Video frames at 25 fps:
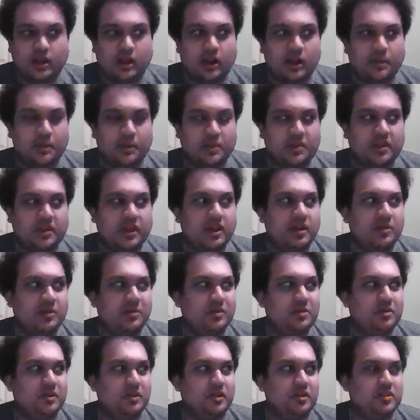I think
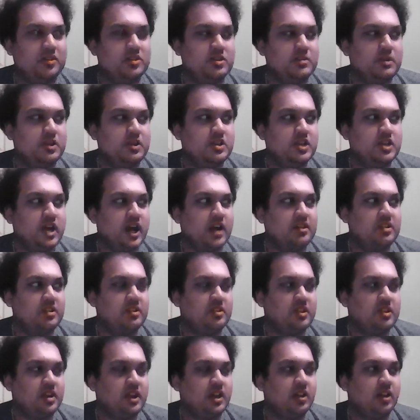what was it? Jimmy
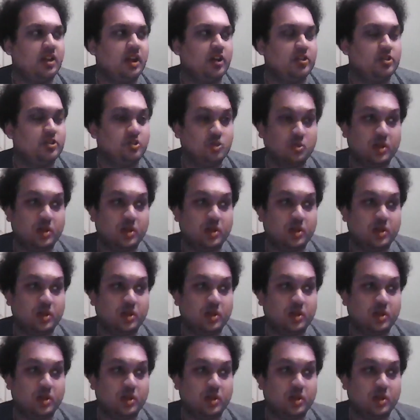Johnson said he lost